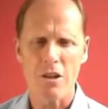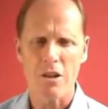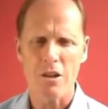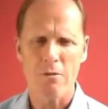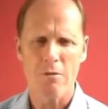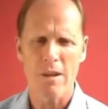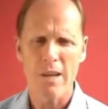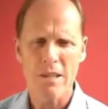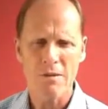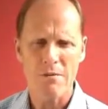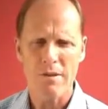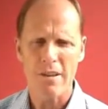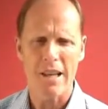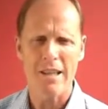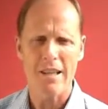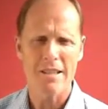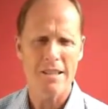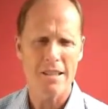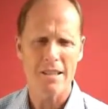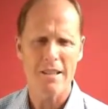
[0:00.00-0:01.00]
And the reason for
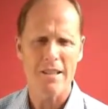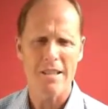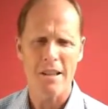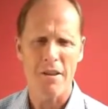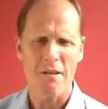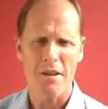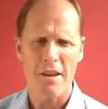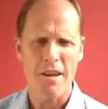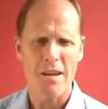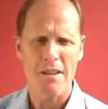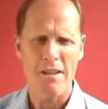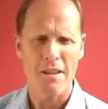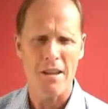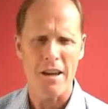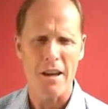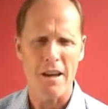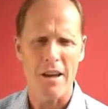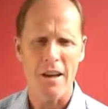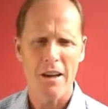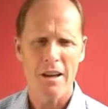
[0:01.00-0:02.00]
that is that there's nothing in
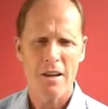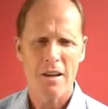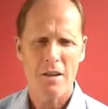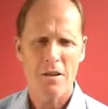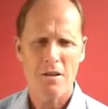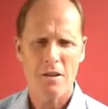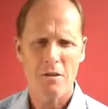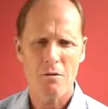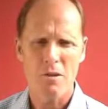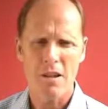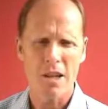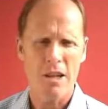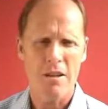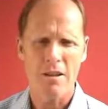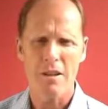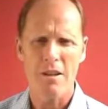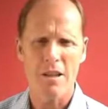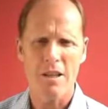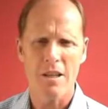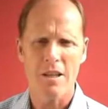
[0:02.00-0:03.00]
there to tell
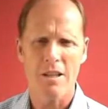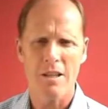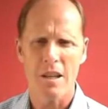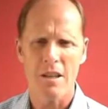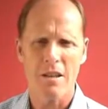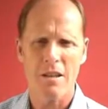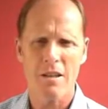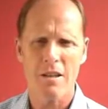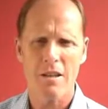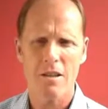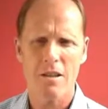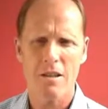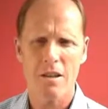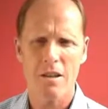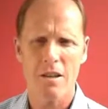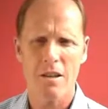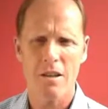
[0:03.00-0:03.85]
it that nothing's